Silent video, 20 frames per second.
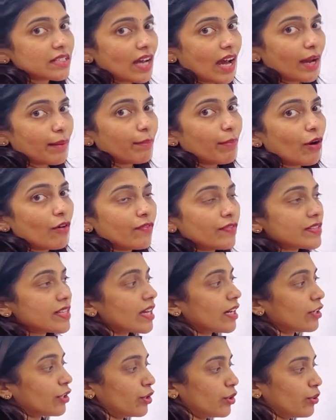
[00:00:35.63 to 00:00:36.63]
type of
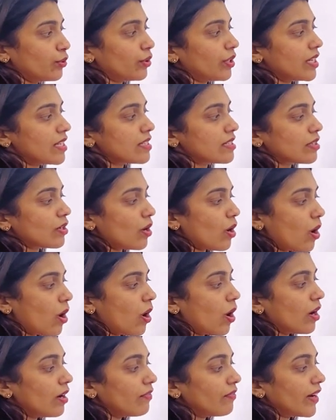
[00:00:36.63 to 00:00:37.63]
circuit is
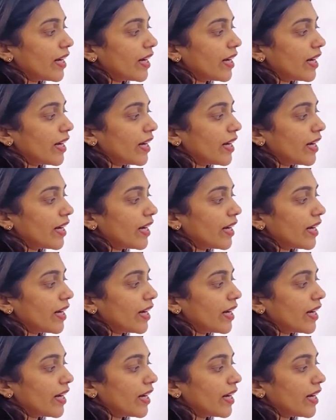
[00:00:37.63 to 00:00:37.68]
called